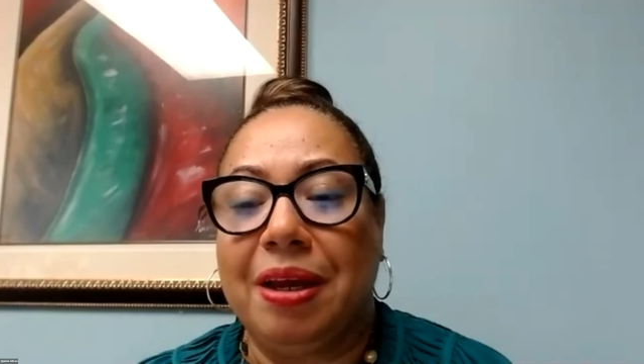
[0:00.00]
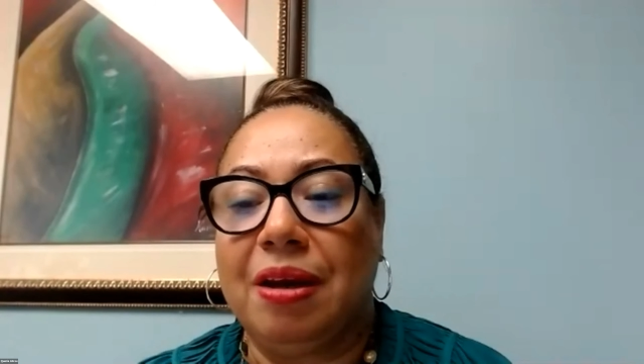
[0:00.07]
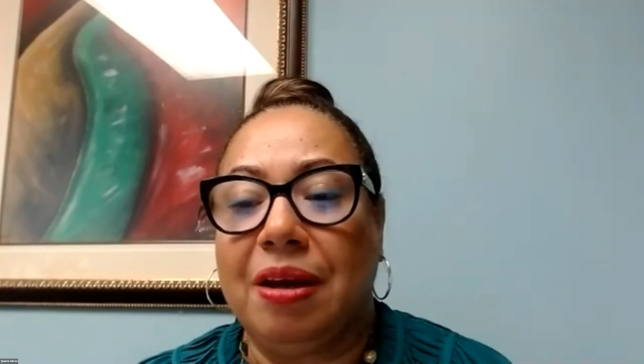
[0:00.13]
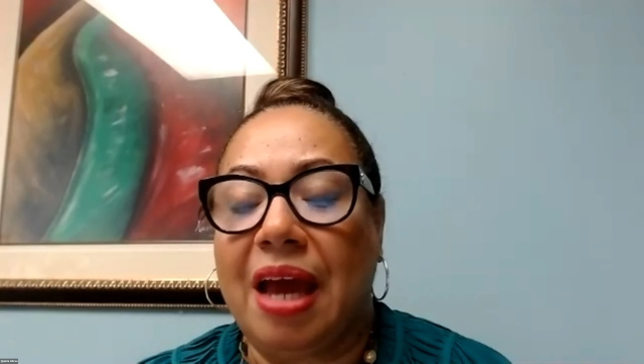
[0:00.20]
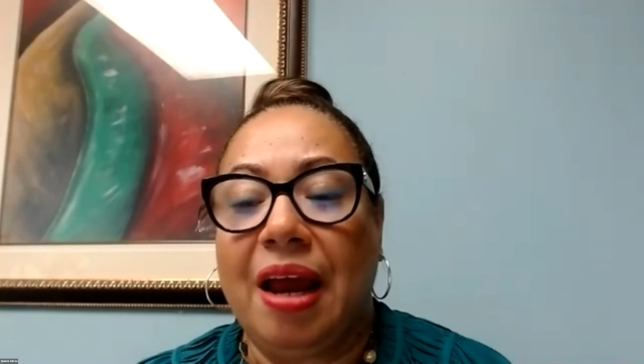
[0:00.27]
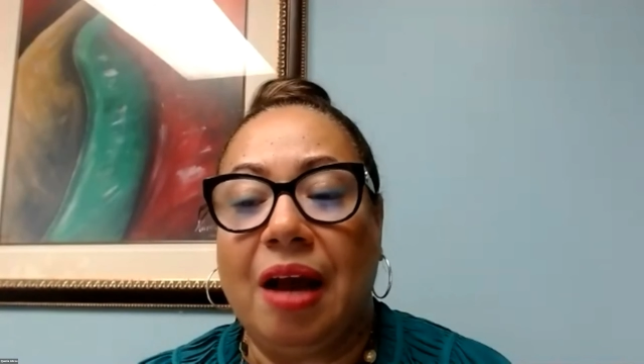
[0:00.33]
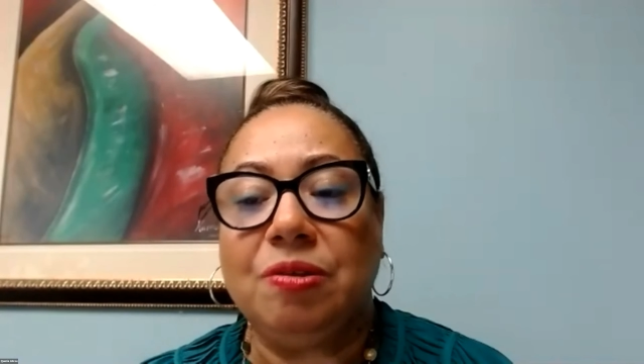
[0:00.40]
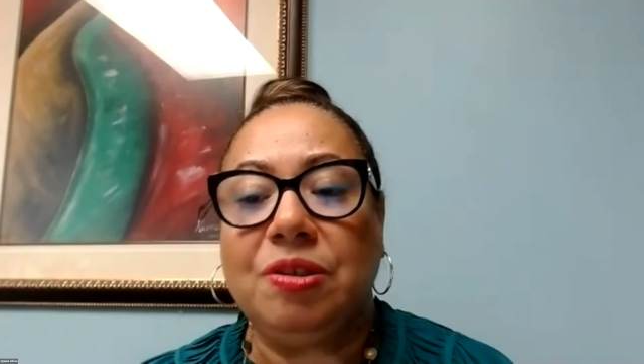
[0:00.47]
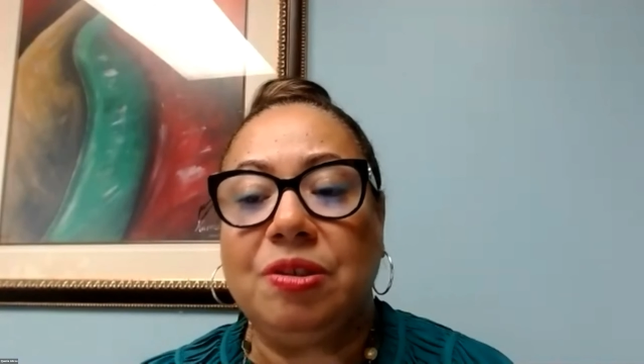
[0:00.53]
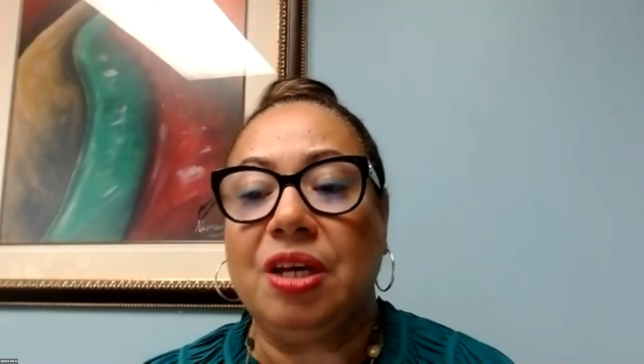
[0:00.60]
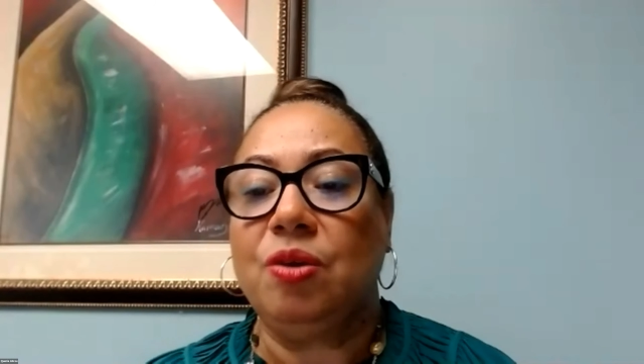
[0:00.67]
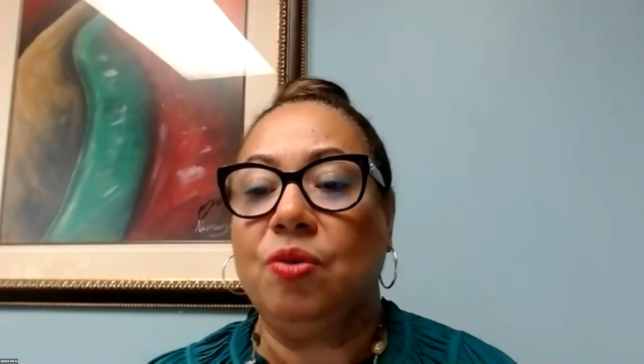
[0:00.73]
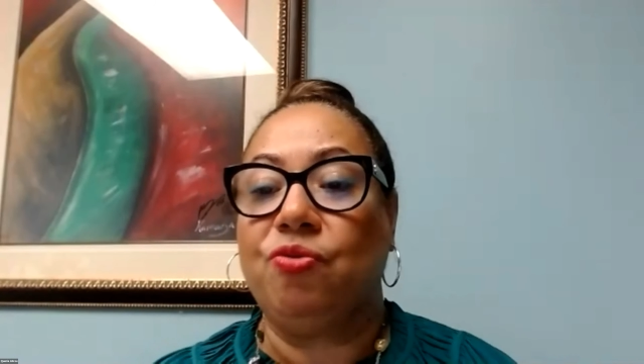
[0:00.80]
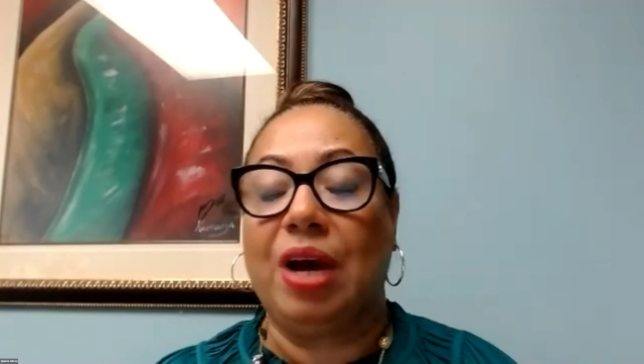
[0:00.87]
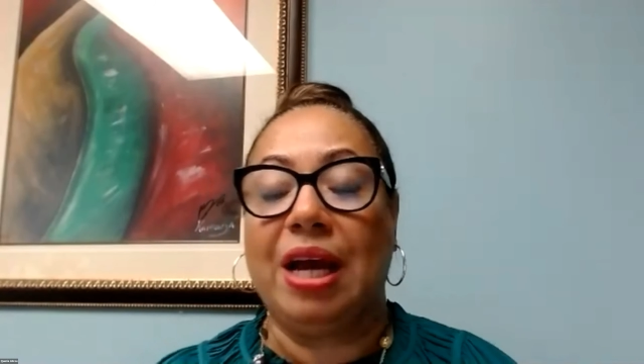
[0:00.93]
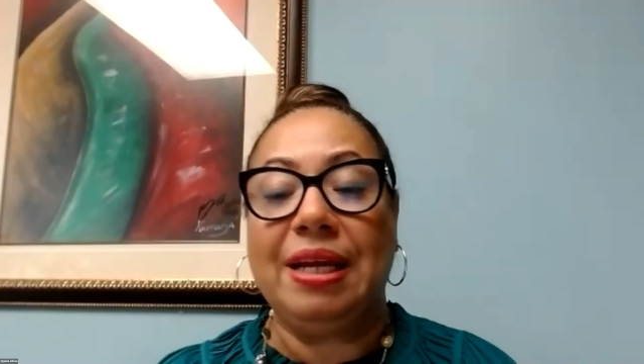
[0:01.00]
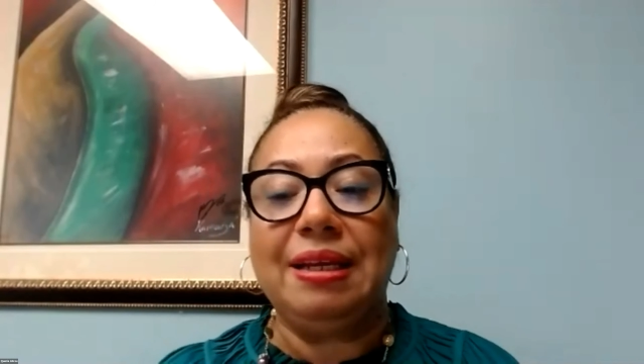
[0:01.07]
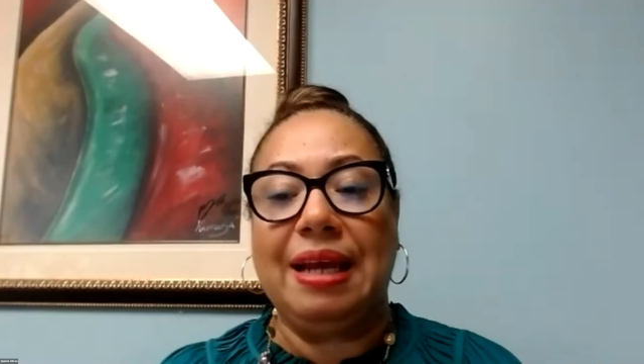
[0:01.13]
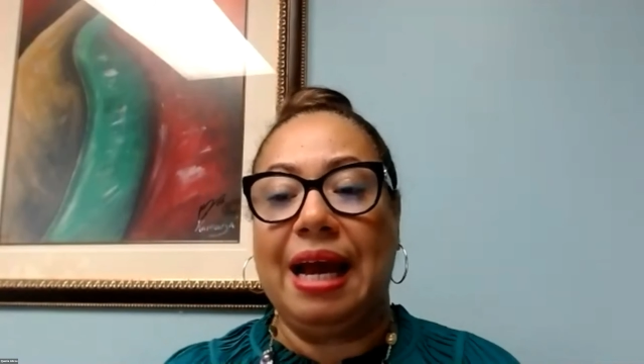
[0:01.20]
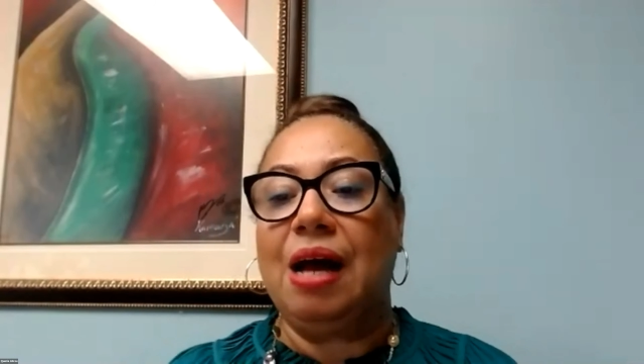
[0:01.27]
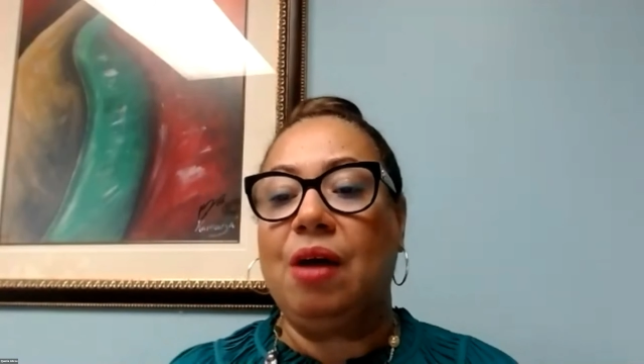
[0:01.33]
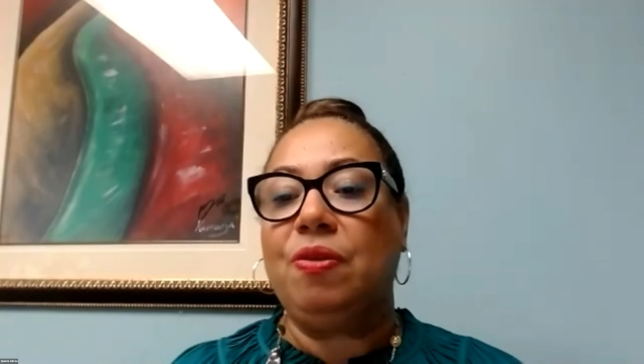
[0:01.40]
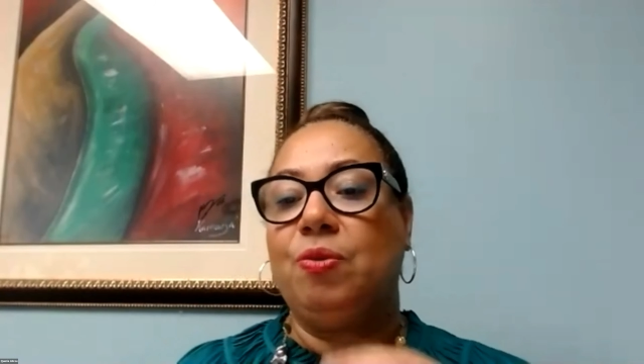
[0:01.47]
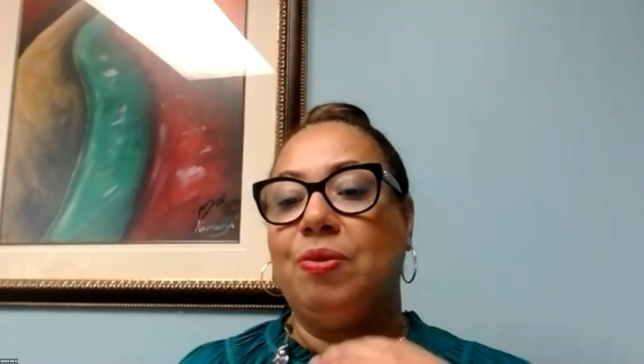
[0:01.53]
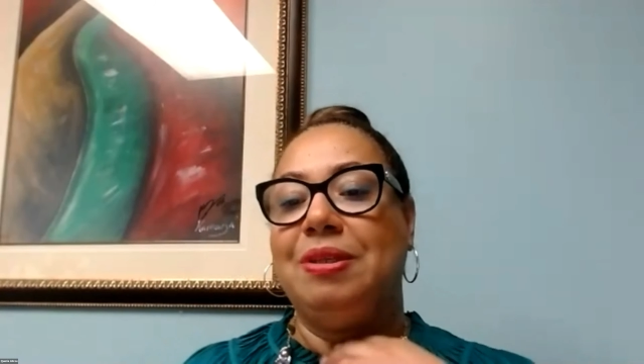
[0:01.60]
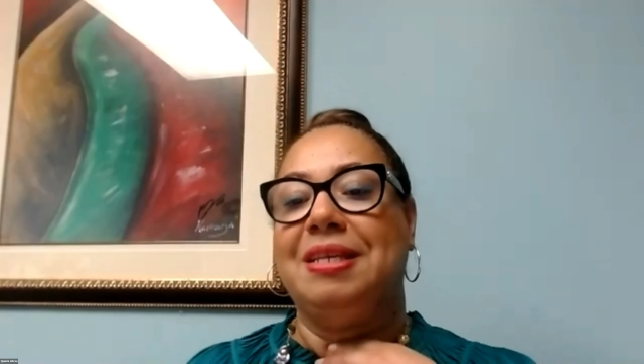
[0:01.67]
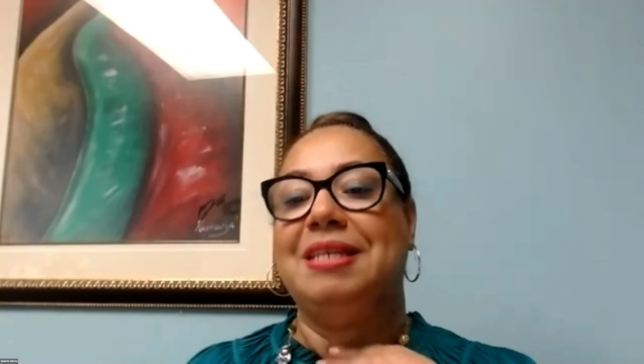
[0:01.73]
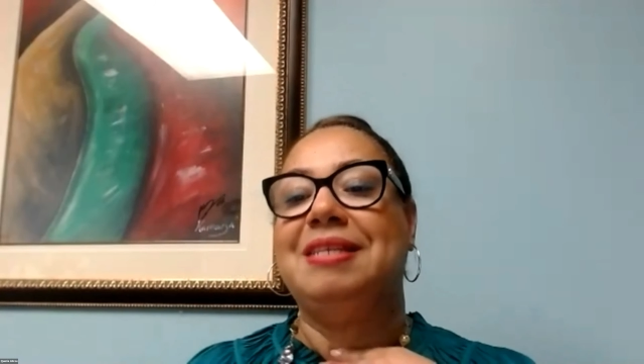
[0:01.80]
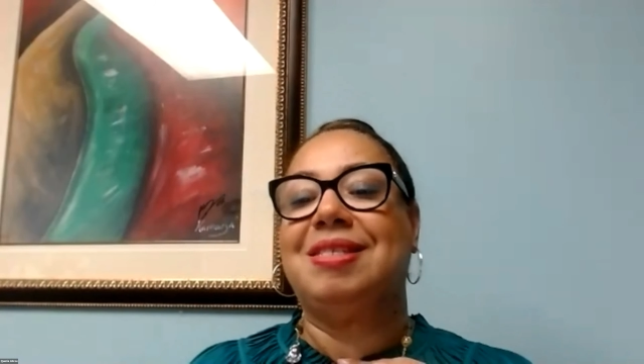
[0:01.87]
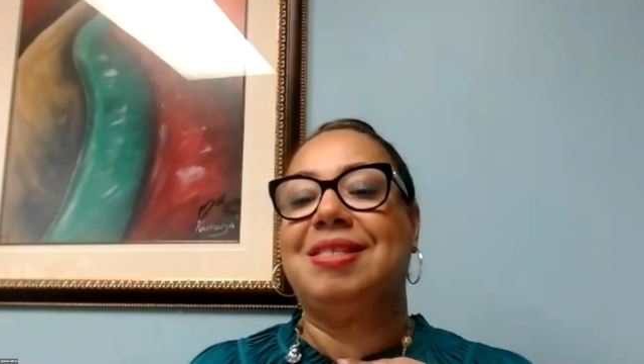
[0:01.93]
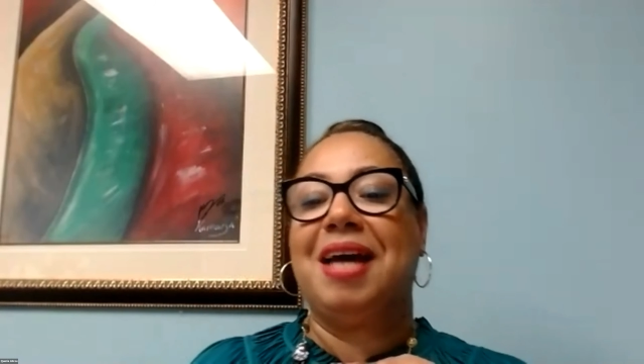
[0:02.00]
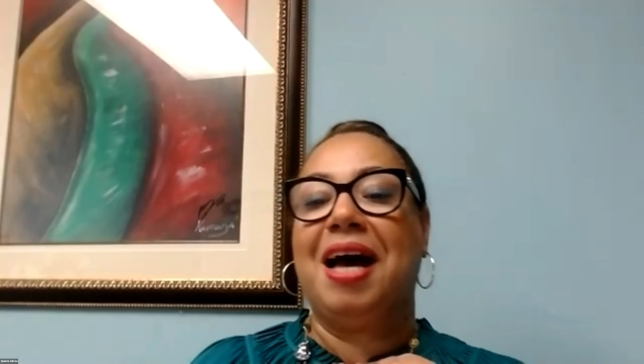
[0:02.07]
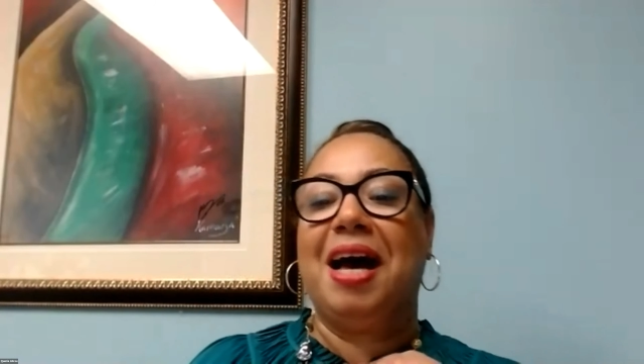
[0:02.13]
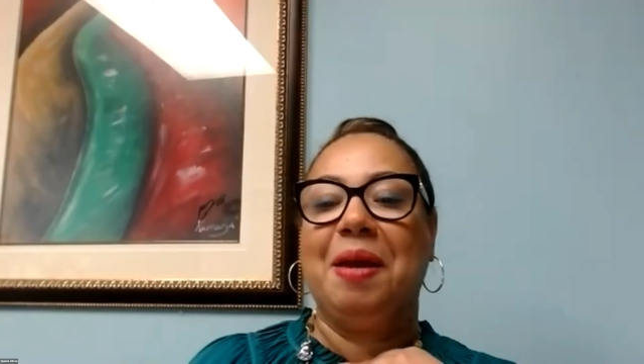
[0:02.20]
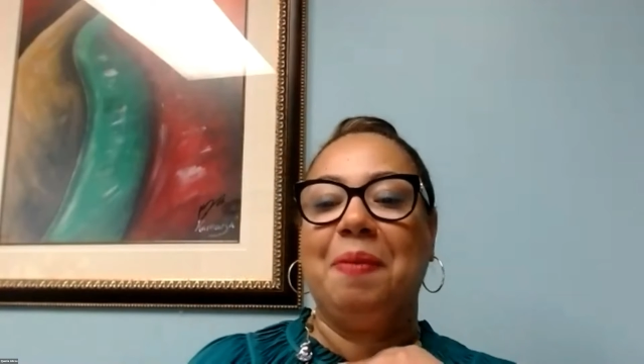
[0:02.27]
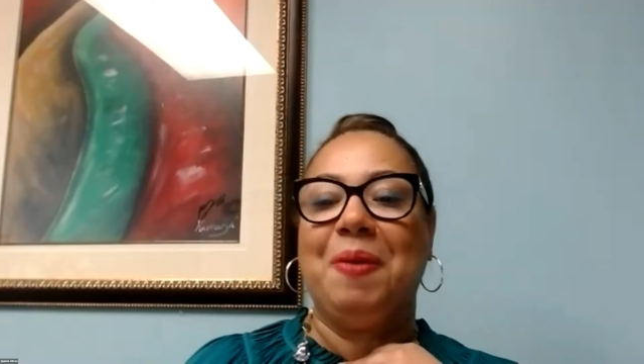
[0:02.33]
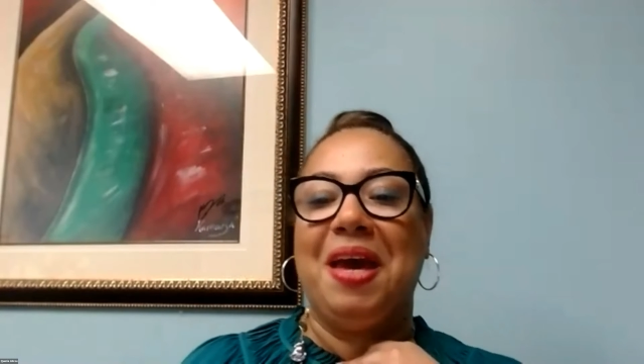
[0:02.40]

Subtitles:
And I'll tell you right now, during this time,